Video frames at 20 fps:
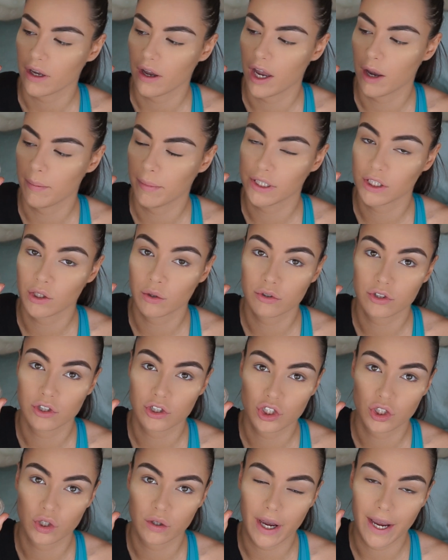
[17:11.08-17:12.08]
And they also
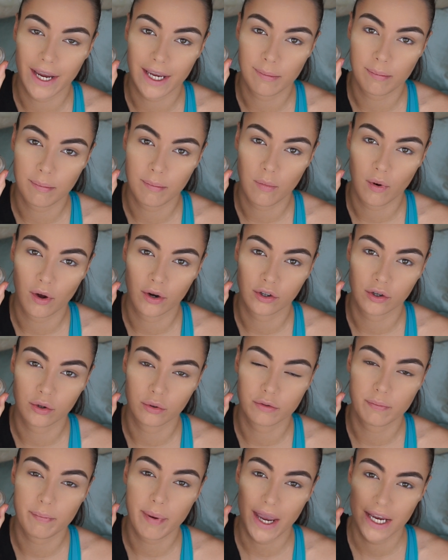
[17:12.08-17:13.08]
do a one
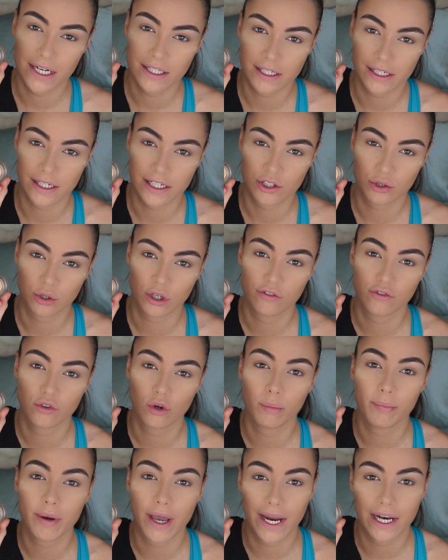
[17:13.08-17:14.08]
called Painterly. So if
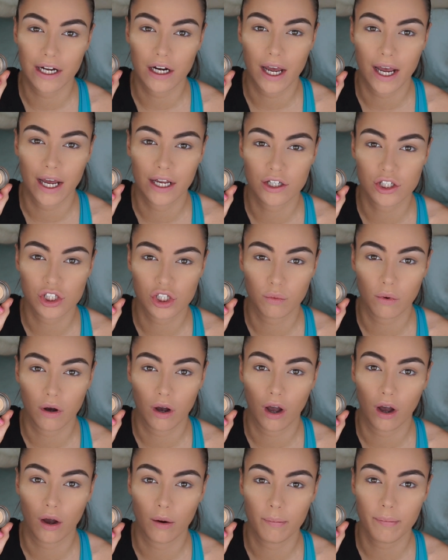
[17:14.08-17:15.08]
you're paler and you
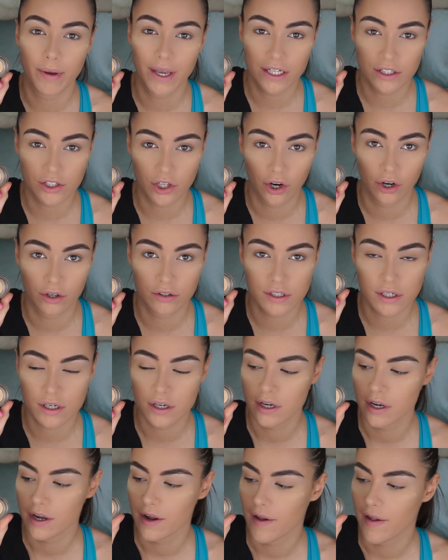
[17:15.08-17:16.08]
are pink toned,
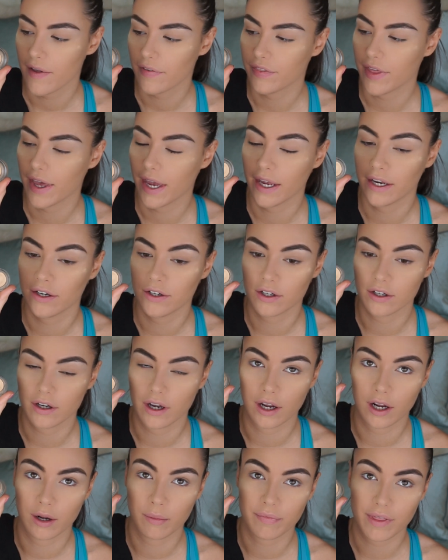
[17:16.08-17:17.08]
then
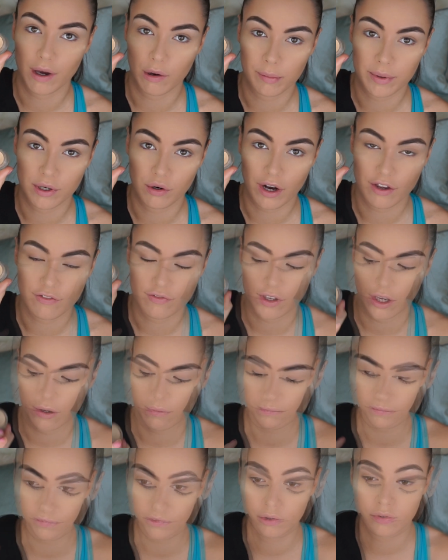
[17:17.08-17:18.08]
that would be great for you.
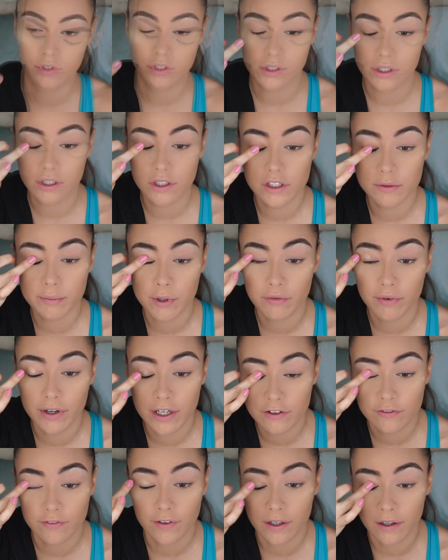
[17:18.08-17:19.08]
I'm just going to use my
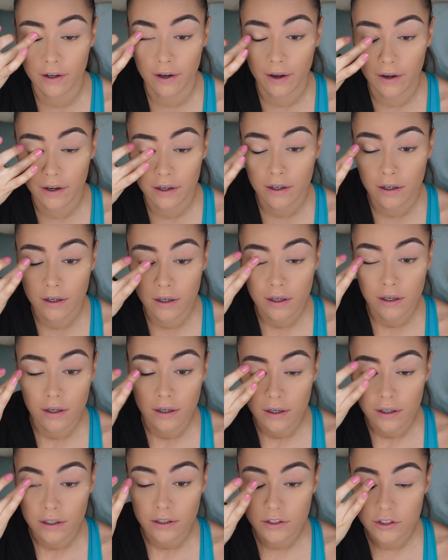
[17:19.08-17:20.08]
ring finger
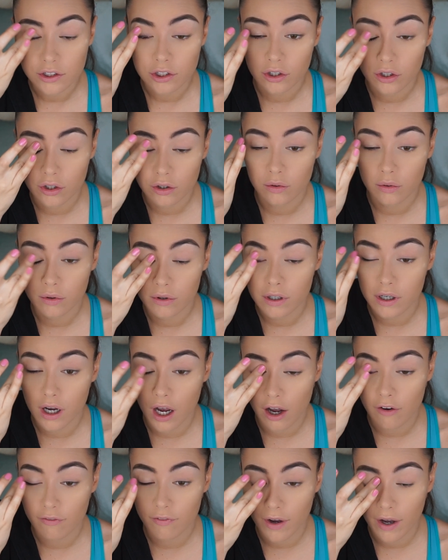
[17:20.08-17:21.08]
to
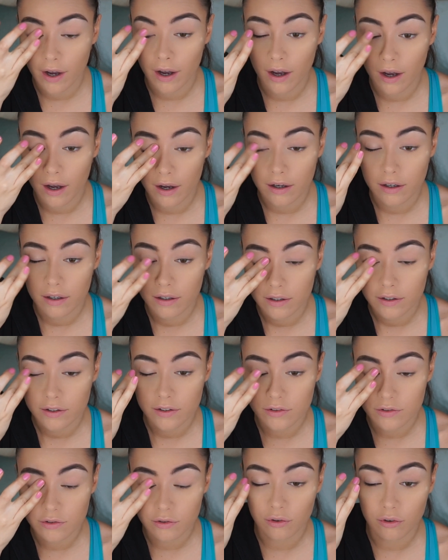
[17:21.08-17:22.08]
cover
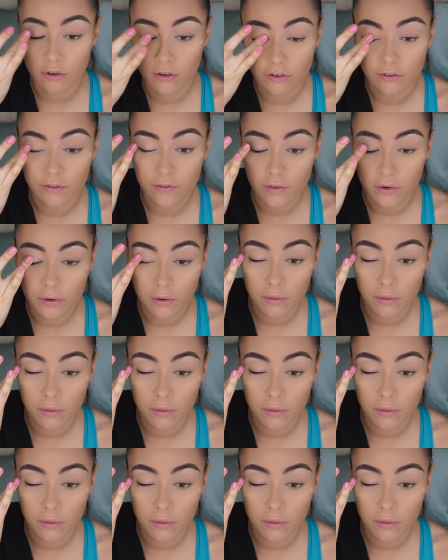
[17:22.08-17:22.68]
sort of